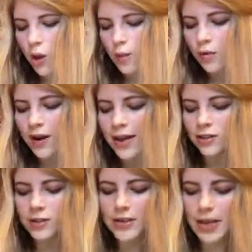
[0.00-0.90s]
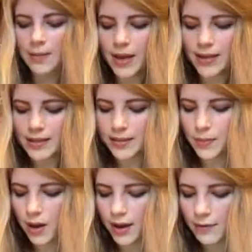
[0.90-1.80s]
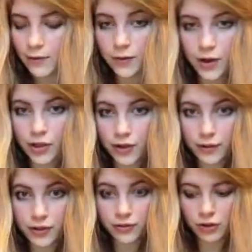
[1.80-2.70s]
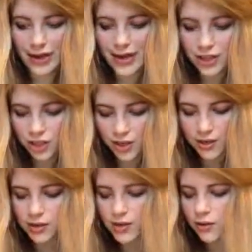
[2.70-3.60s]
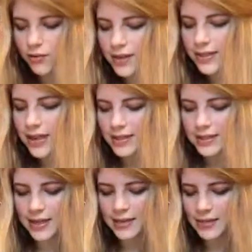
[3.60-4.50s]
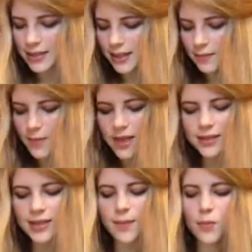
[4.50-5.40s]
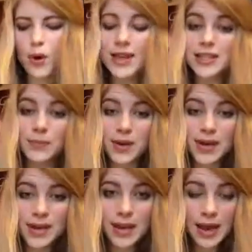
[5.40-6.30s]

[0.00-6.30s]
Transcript: More electrons take part in photophosphorylation, so increased light intensity means that more ATP